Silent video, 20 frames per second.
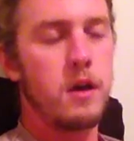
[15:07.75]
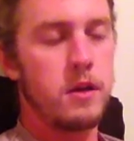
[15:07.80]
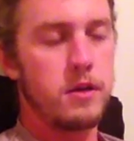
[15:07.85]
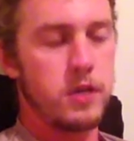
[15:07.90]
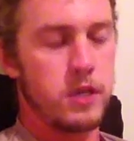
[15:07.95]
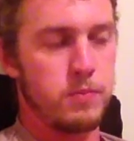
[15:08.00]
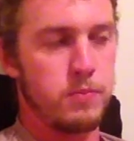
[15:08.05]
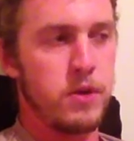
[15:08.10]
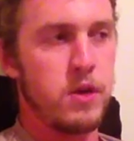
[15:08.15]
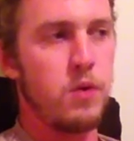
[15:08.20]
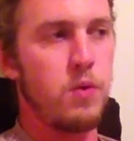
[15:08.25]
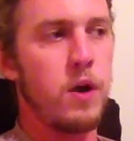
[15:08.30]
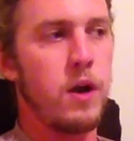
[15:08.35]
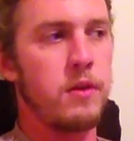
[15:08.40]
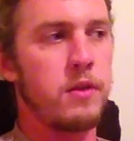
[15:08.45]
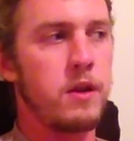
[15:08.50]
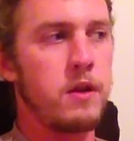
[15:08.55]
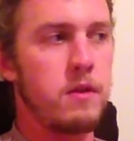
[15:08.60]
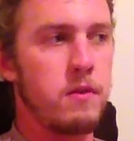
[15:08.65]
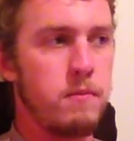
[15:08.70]
Just be aware
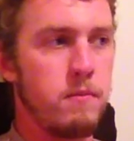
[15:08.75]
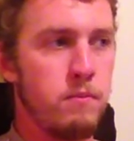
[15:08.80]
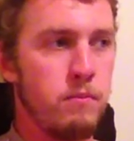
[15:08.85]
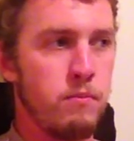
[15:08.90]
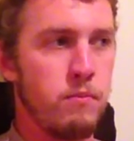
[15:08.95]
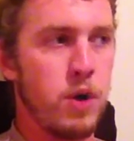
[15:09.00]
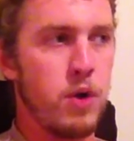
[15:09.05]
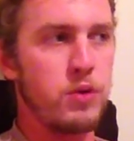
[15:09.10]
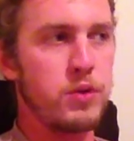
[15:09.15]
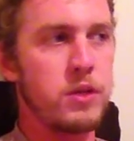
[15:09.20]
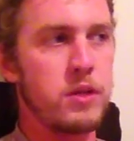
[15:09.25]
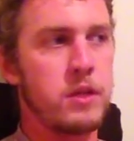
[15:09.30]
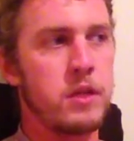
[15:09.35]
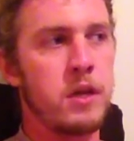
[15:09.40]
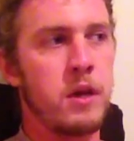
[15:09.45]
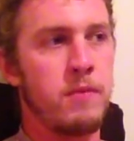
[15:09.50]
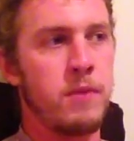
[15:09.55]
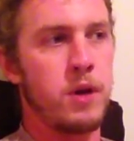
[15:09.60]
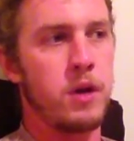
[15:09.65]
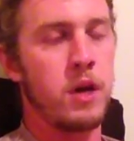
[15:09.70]
that most of the
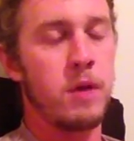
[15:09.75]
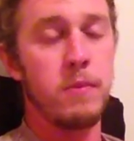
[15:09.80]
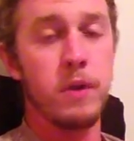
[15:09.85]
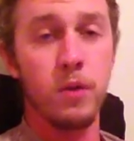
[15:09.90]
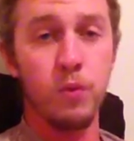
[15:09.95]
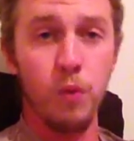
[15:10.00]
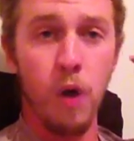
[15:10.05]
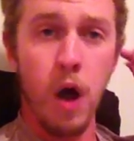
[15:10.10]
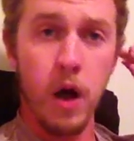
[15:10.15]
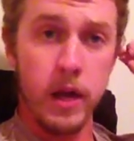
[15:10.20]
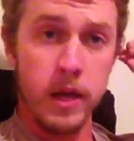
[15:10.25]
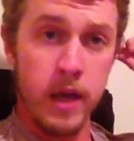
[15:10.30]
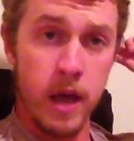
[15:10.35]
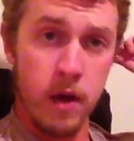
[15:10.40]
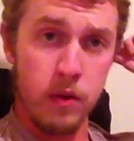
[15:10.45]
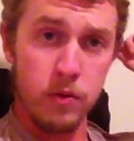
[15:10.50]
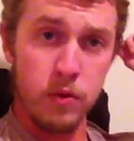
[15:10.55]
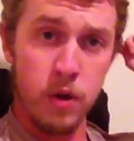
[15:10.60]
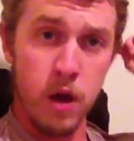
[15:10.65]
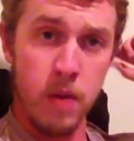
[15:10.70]
time they're going to be in rocky
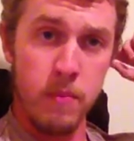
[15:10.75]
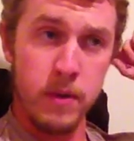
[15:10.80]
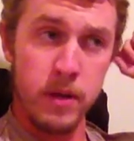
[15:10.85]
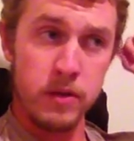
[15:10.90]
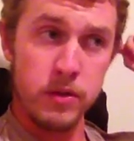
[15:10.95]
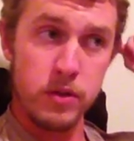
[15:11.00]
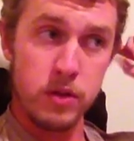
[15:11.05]
outcroppings.